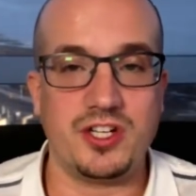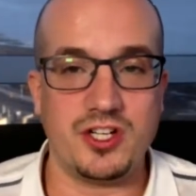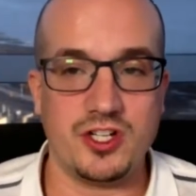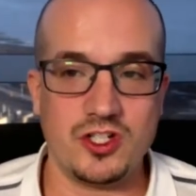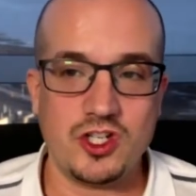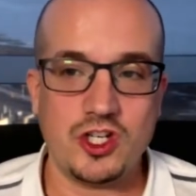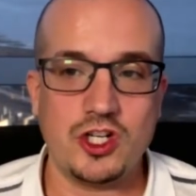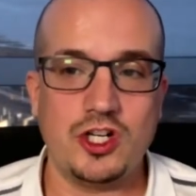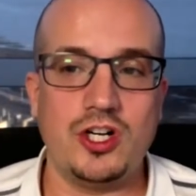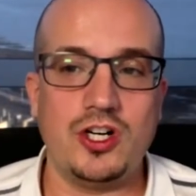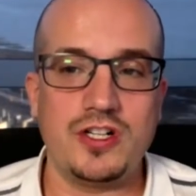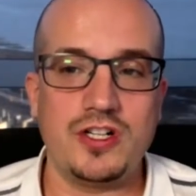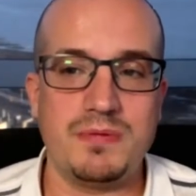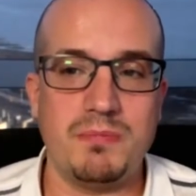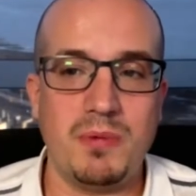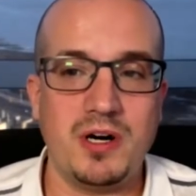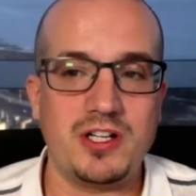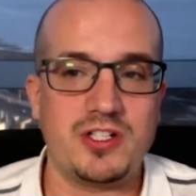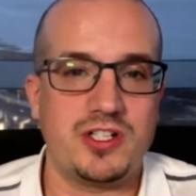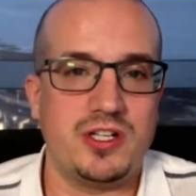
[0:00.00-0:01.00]
can charge
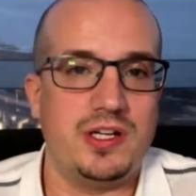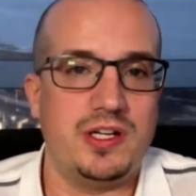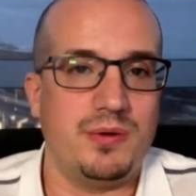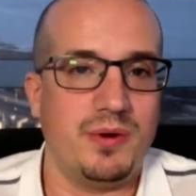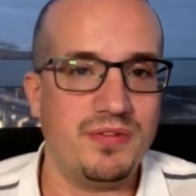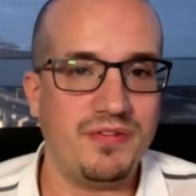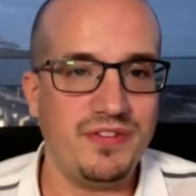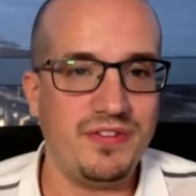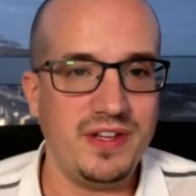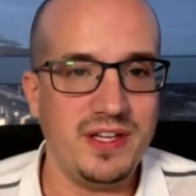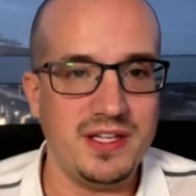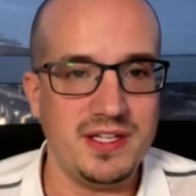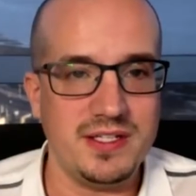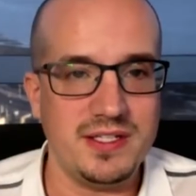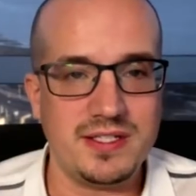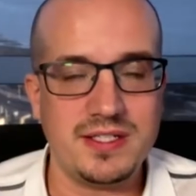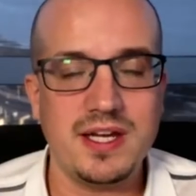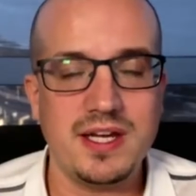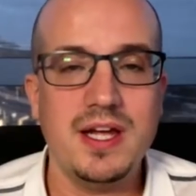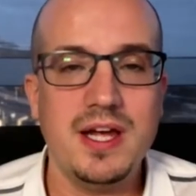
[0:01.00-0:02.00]
much lower
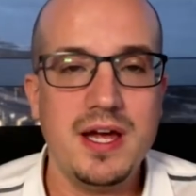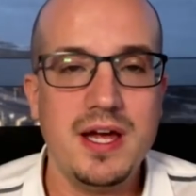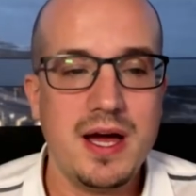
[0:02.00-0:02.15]
fees